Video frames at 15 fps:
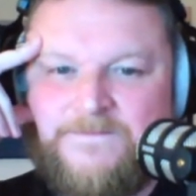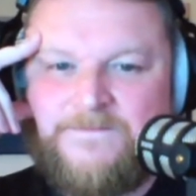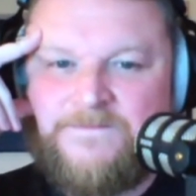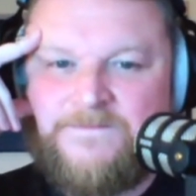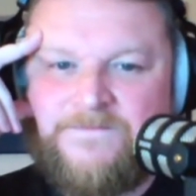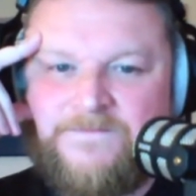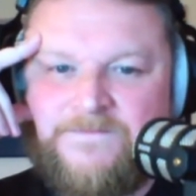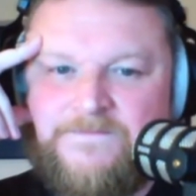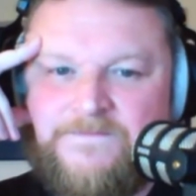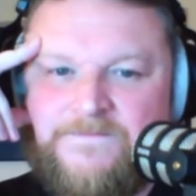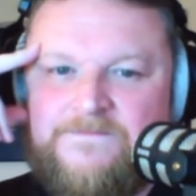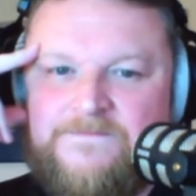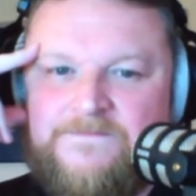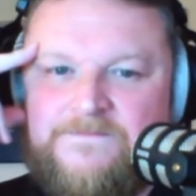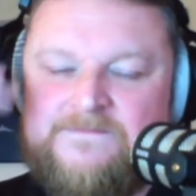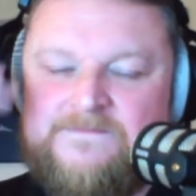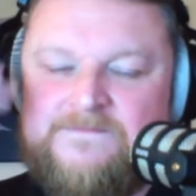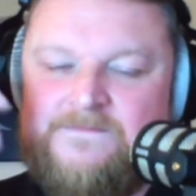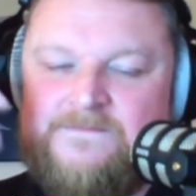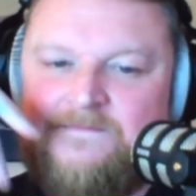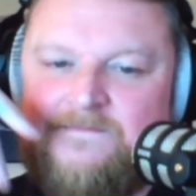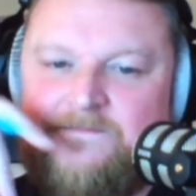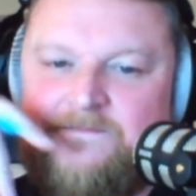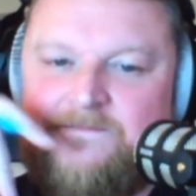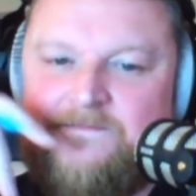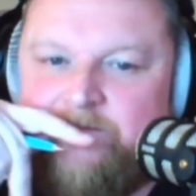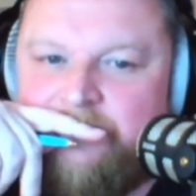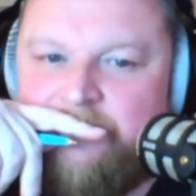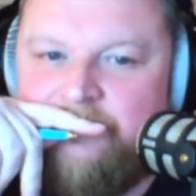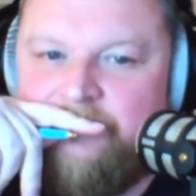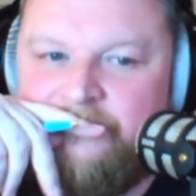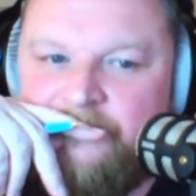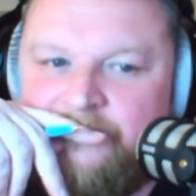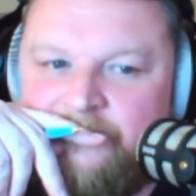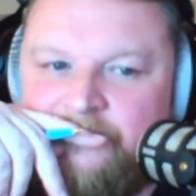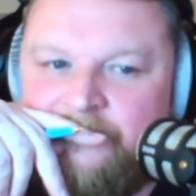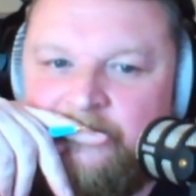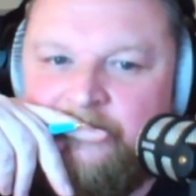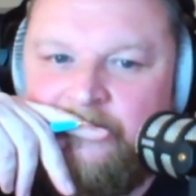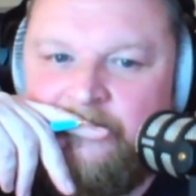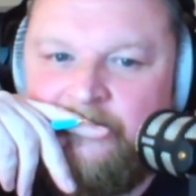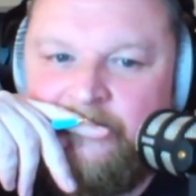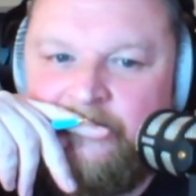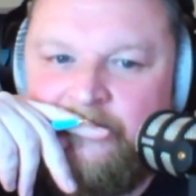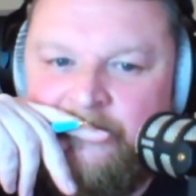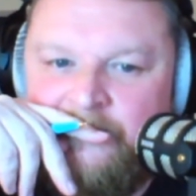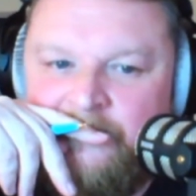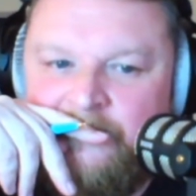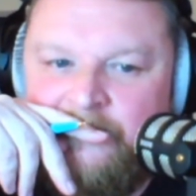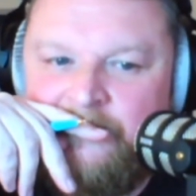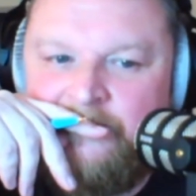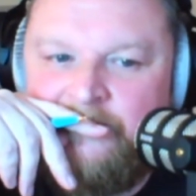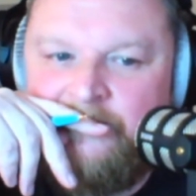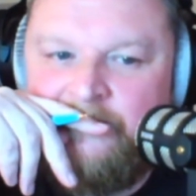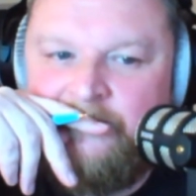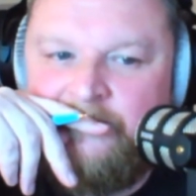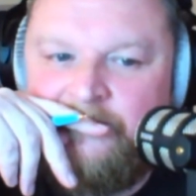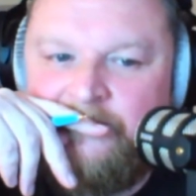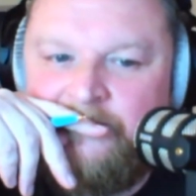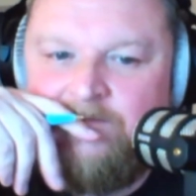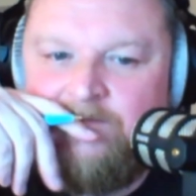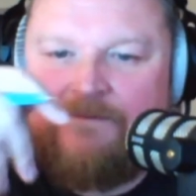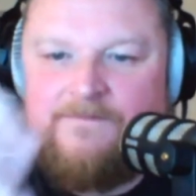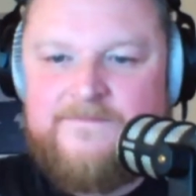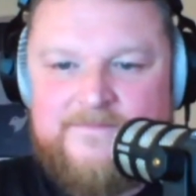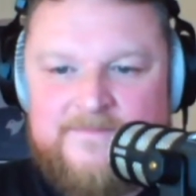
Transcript: This person isn't speaking.